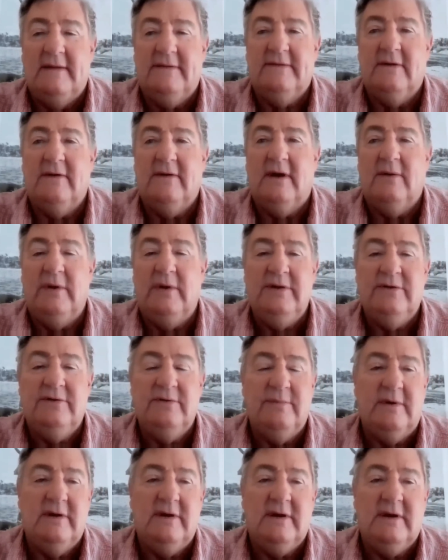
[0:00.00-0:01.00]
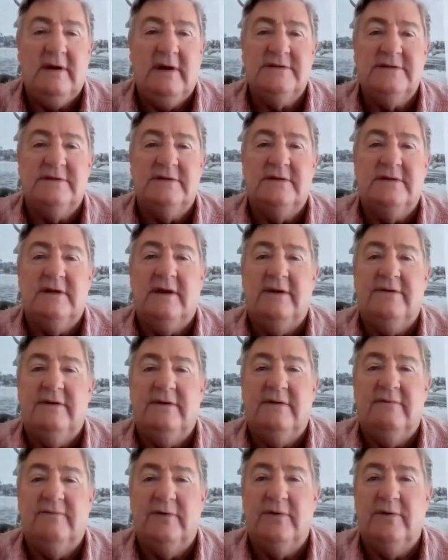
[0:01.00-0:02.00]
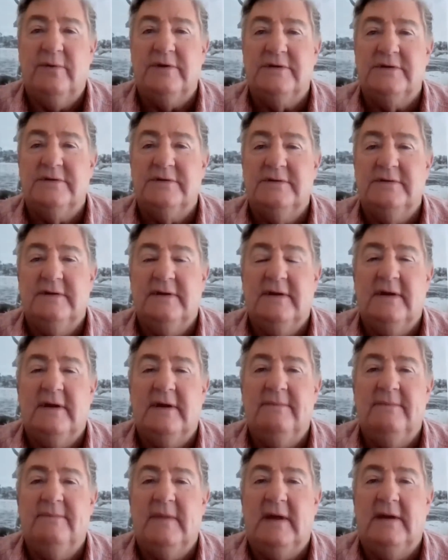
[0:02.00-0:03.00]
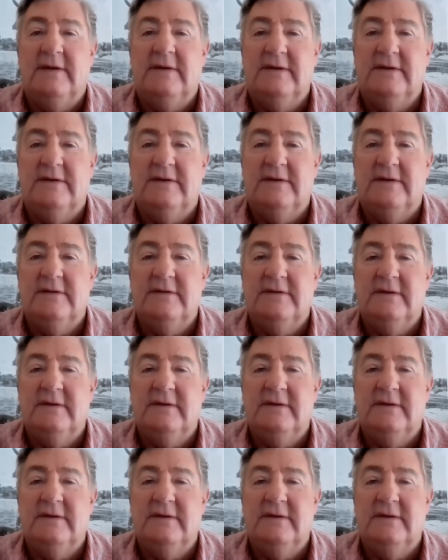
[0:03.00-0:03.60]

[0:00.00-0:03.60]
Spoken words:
So I went to my cousin out in Mbukwis and did